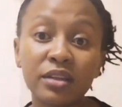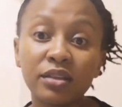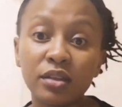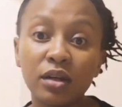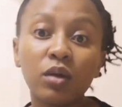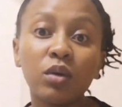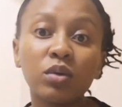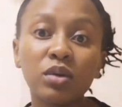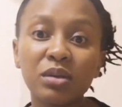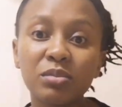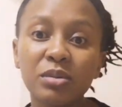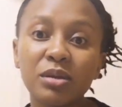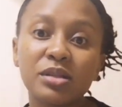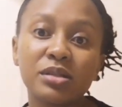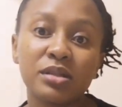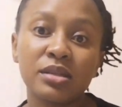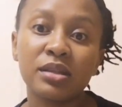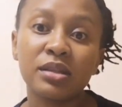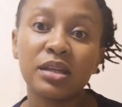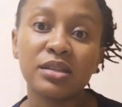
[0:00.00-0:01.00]
like the only
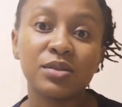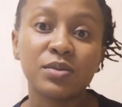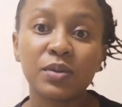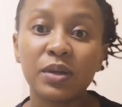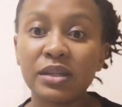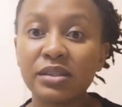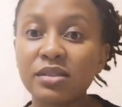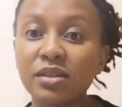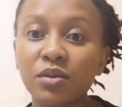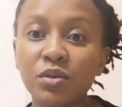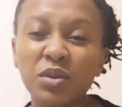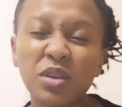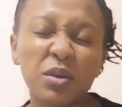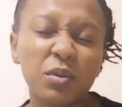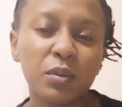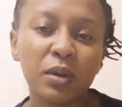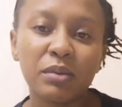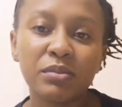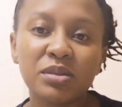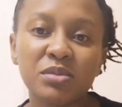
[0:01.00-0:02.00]
person that's writing
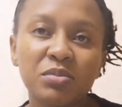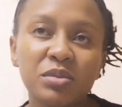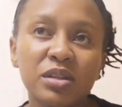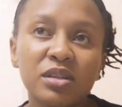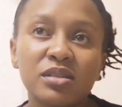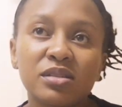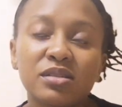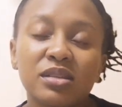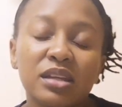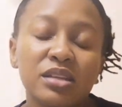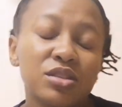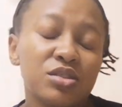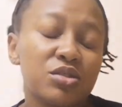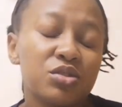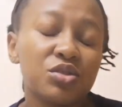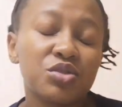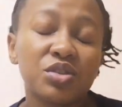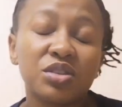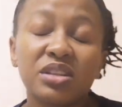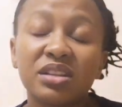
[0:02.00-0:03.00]
the WAPT, because
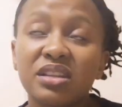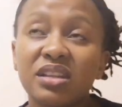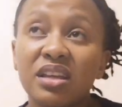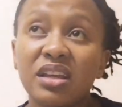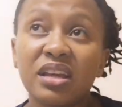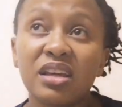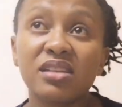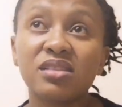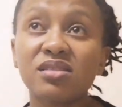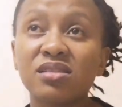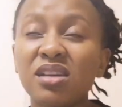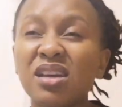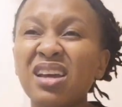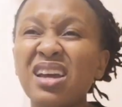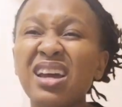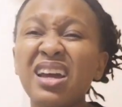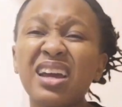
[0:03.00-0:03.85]
that's usually the case.